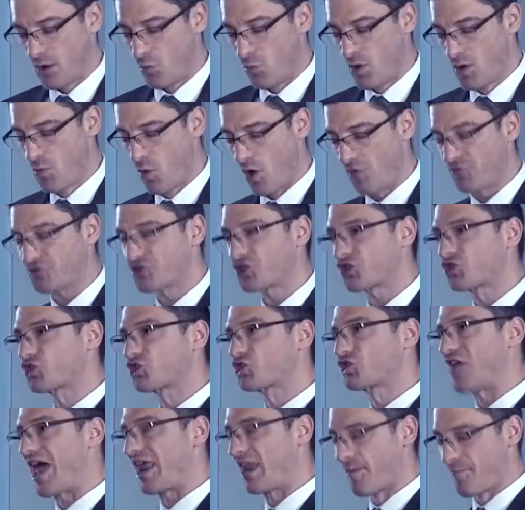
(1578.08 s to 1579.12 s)
We want to
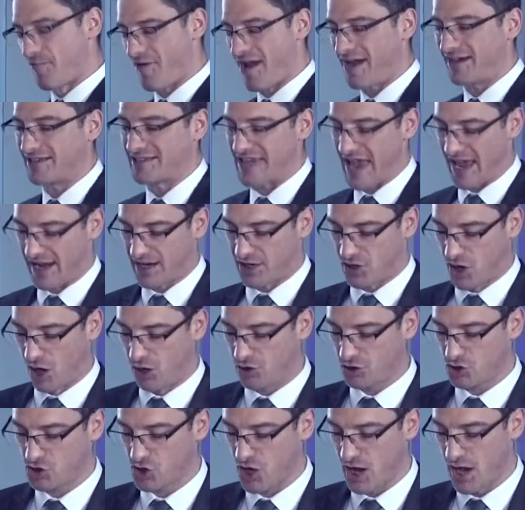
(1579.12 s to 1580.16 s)
celebrate our
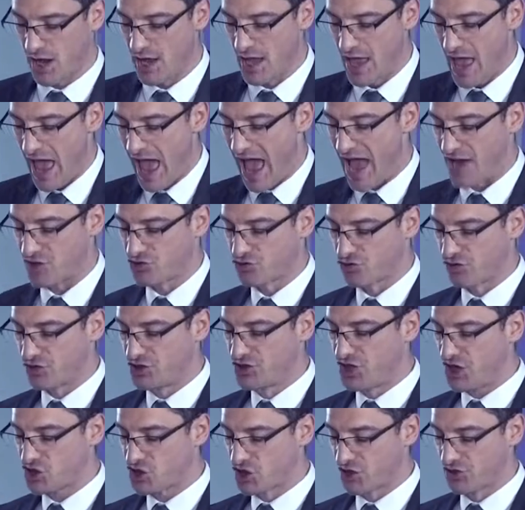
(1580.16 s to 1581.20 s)
culture, our
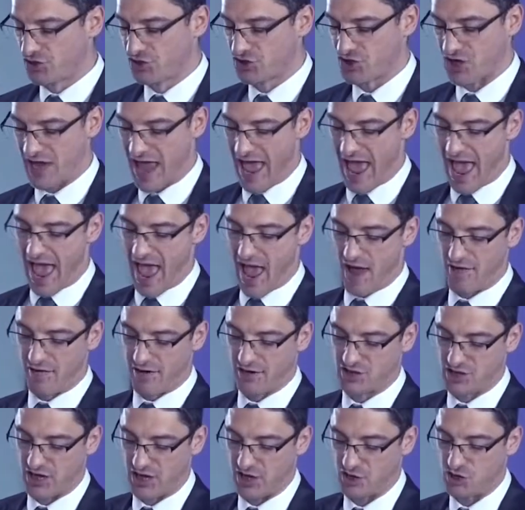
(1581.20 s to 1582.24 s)
traditions, and our
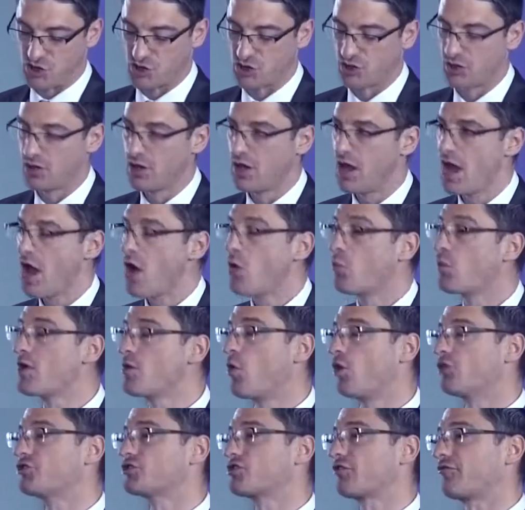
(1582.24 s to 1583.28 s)
heritage. We
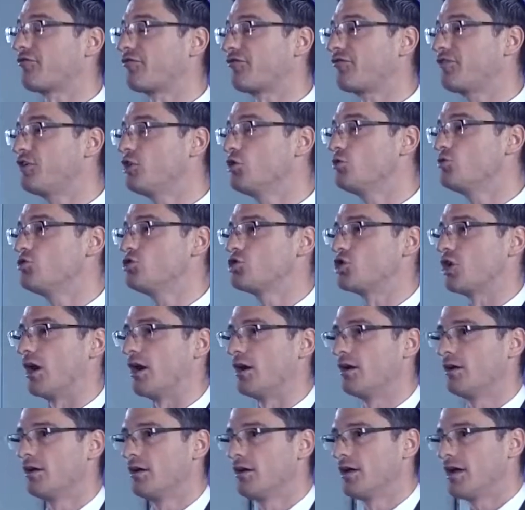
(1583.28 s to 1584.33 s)
want a future
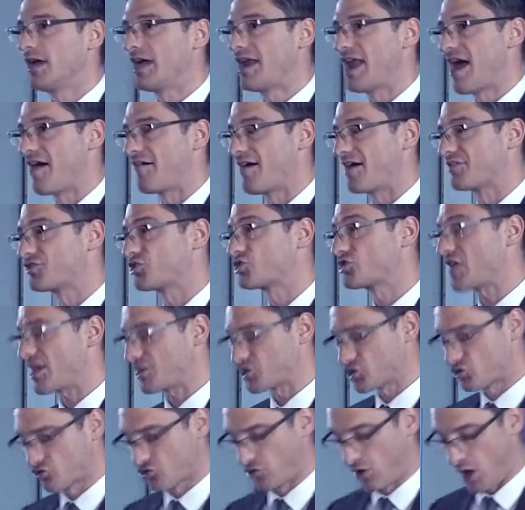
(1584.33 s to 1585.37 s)
in our
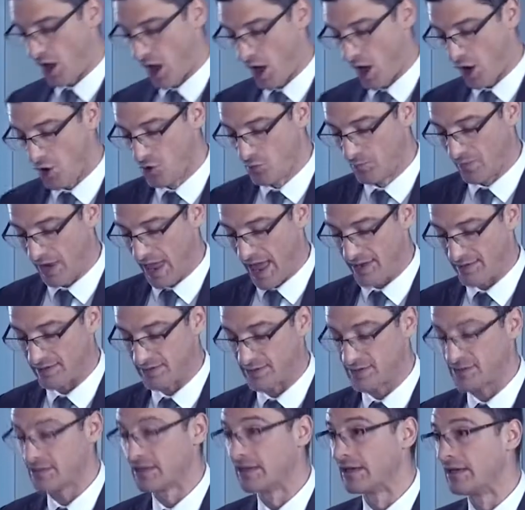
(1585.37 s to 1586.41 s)
ancestral
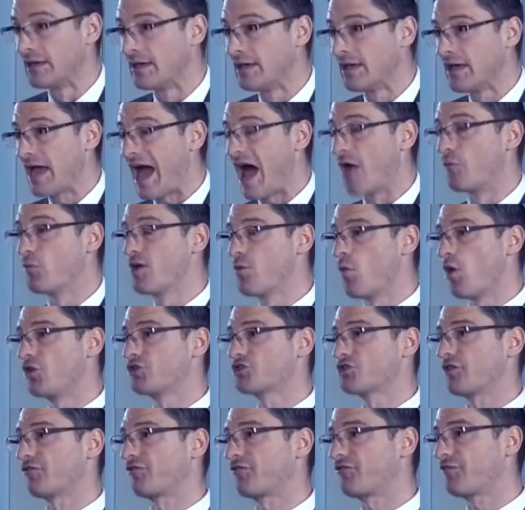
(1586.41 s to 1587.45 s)
homelands. And we
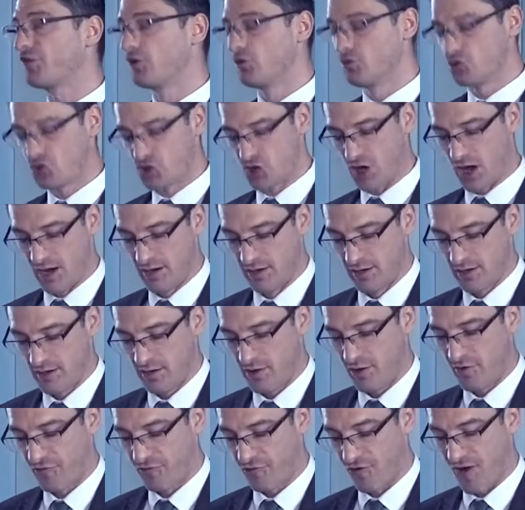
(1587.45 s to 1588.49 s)
want a future
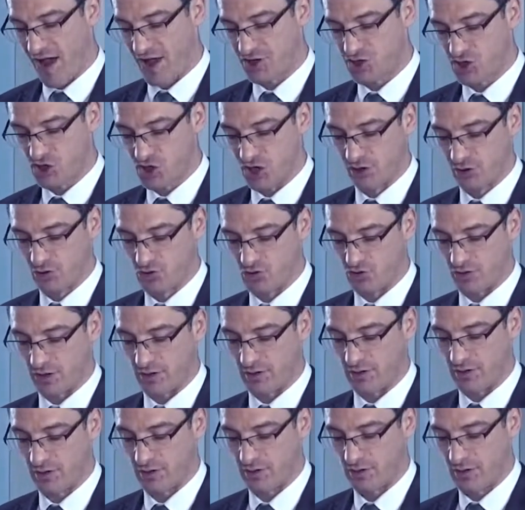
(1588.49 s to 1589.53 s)
for our children.